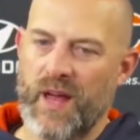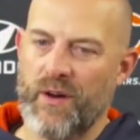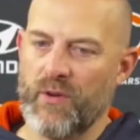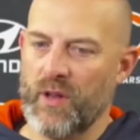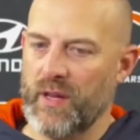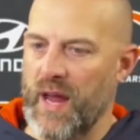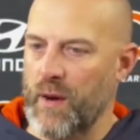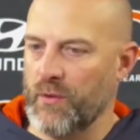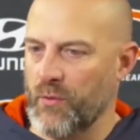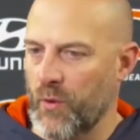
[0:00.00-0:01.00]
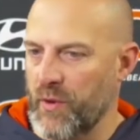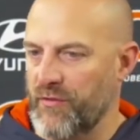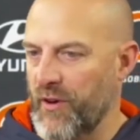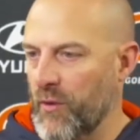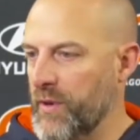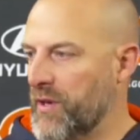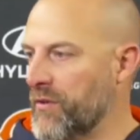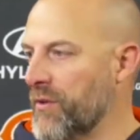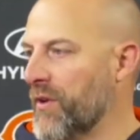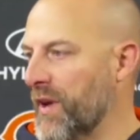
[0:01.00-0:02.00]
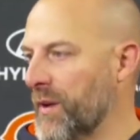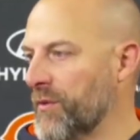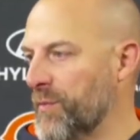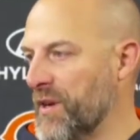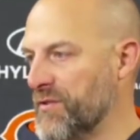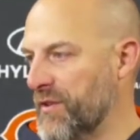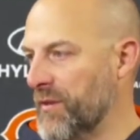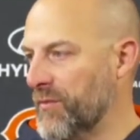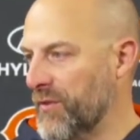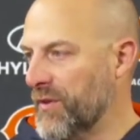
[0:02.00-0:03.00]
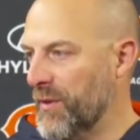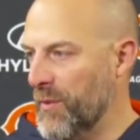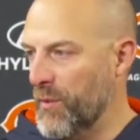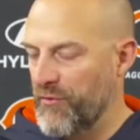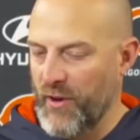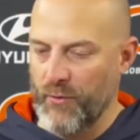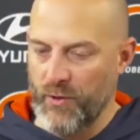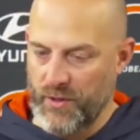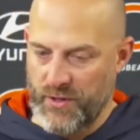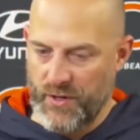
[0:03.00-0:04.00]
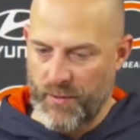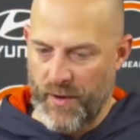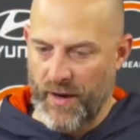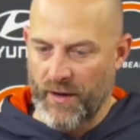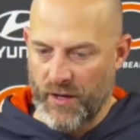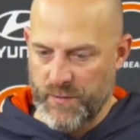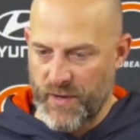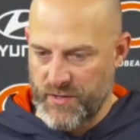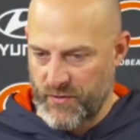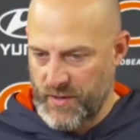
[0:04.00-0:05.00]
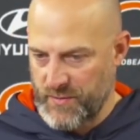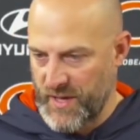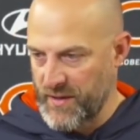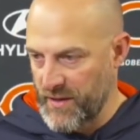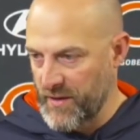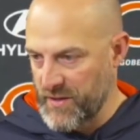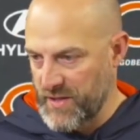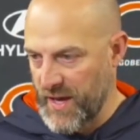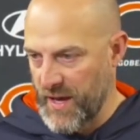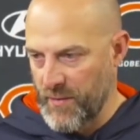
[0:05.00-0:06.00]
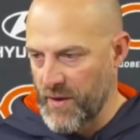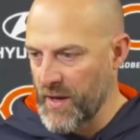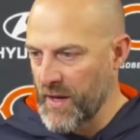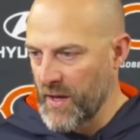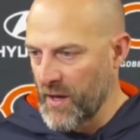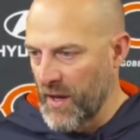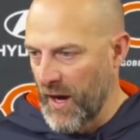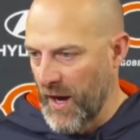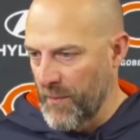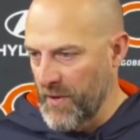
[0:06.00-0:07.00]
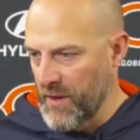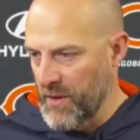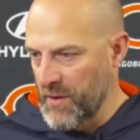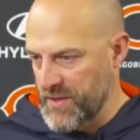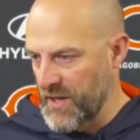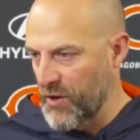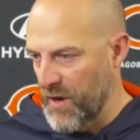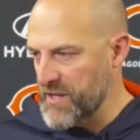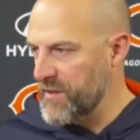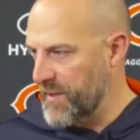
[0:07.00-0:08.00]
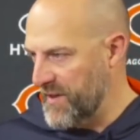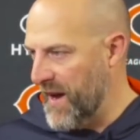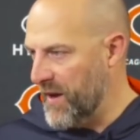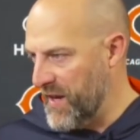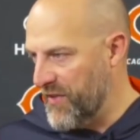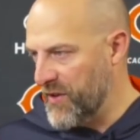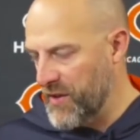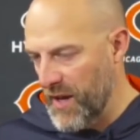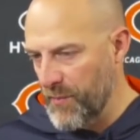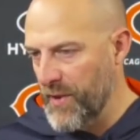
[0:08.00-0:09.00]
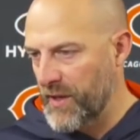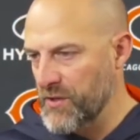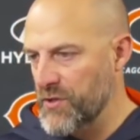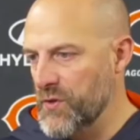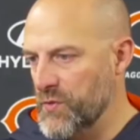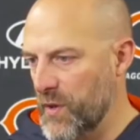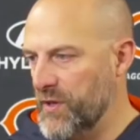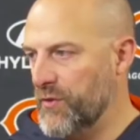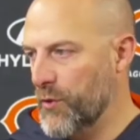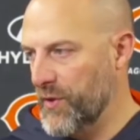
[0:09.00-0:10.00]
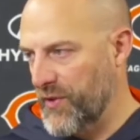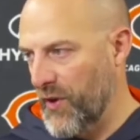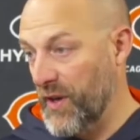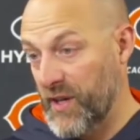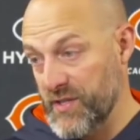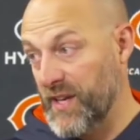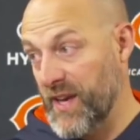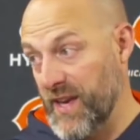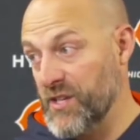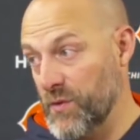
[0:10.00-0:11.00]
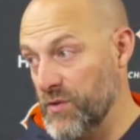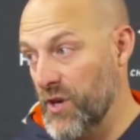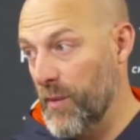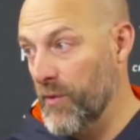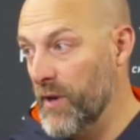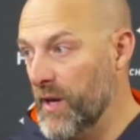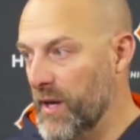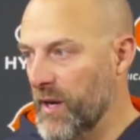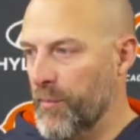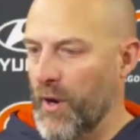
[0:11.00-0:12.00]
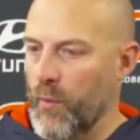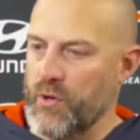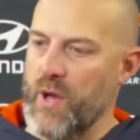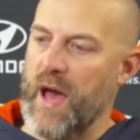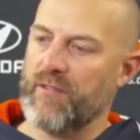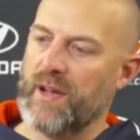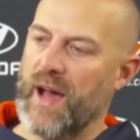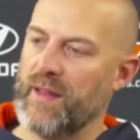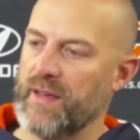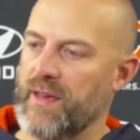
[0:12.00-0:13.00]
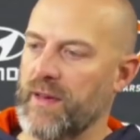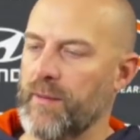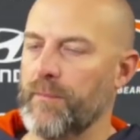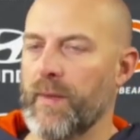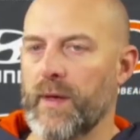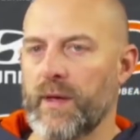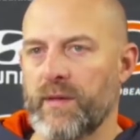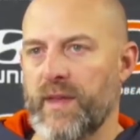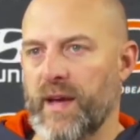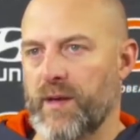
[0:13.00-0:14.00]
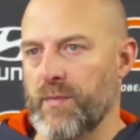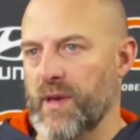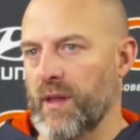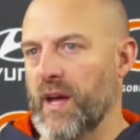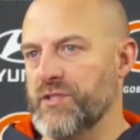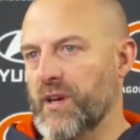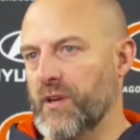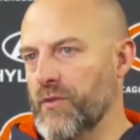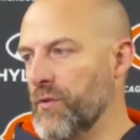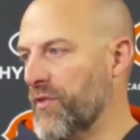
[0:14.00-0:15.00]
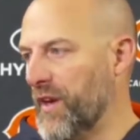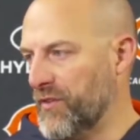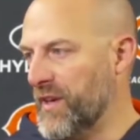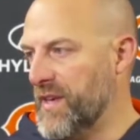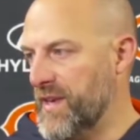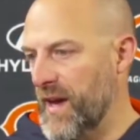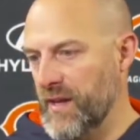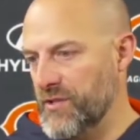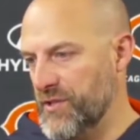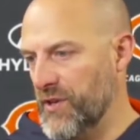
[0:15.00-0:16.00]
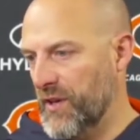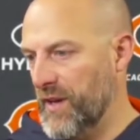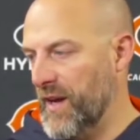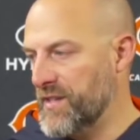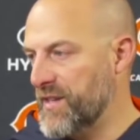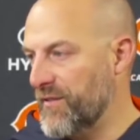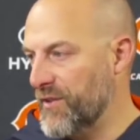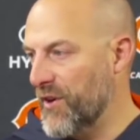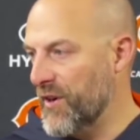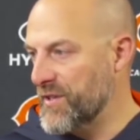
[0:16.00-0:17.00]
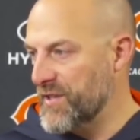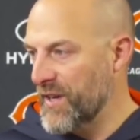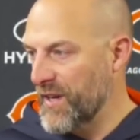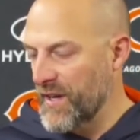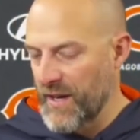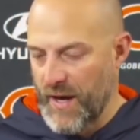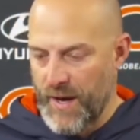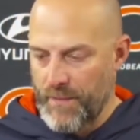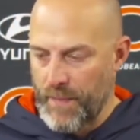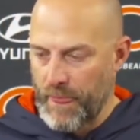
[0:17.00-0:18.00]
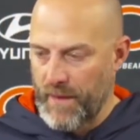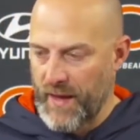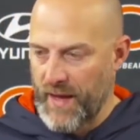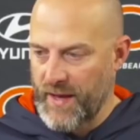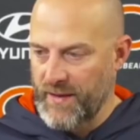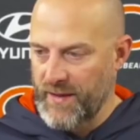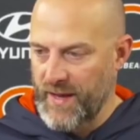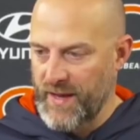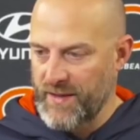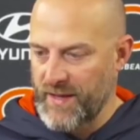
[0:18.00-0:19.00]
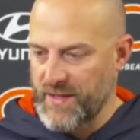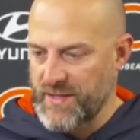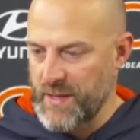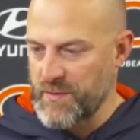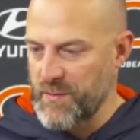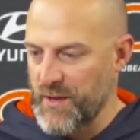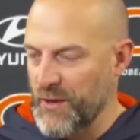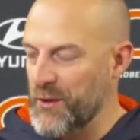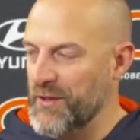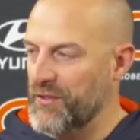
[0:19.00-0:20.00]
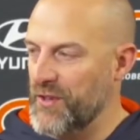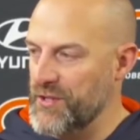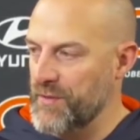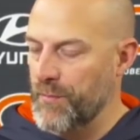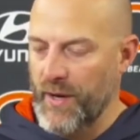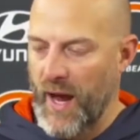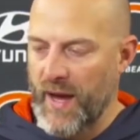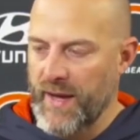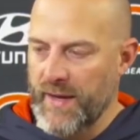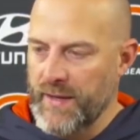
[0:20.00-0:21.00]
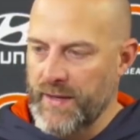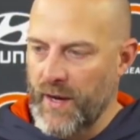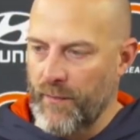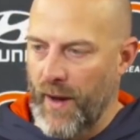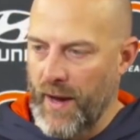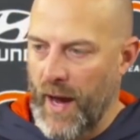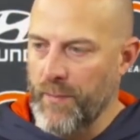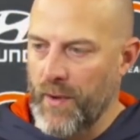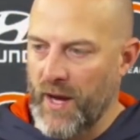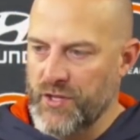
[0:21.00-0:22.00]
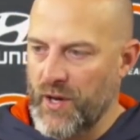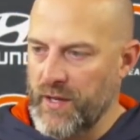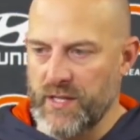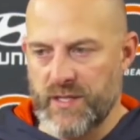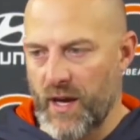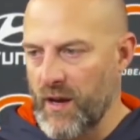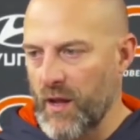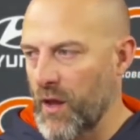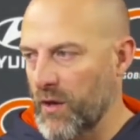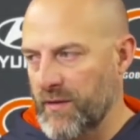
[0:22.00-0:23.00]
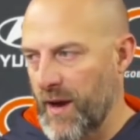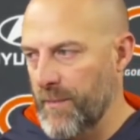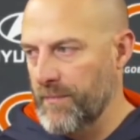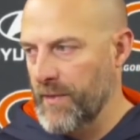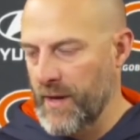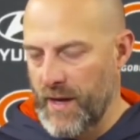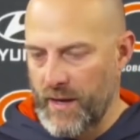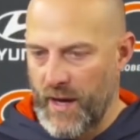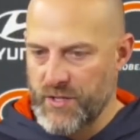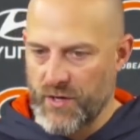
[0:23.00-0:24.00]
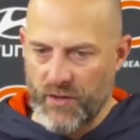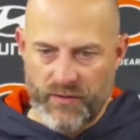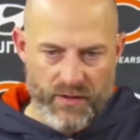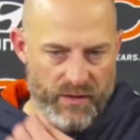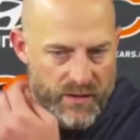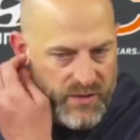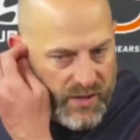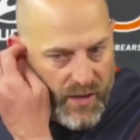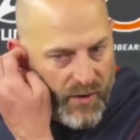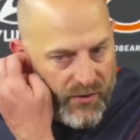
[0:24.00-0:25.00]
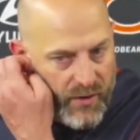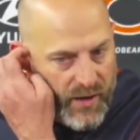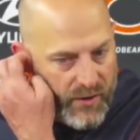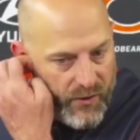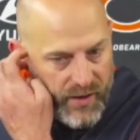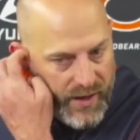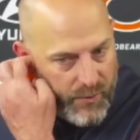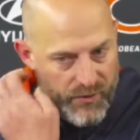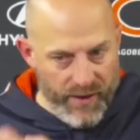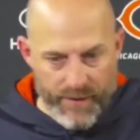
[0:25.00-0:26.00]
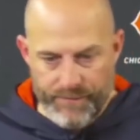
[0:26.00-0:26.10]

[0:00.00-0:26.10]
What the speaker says: Not really. Not with what we felt we could do tonight with special teams. I mean, we felt really good about our special teams heading into this game. And it's an aggressive mentality. I think you got to pick and choose when you do return it because it can get you in trouble. But when you have a guy like him that can be electric and do things like he can, he just took it 97 yards. And then it seems to be a good decision. But he's done it a long time, and I trust in Jakeem. I thought he had a great game with that.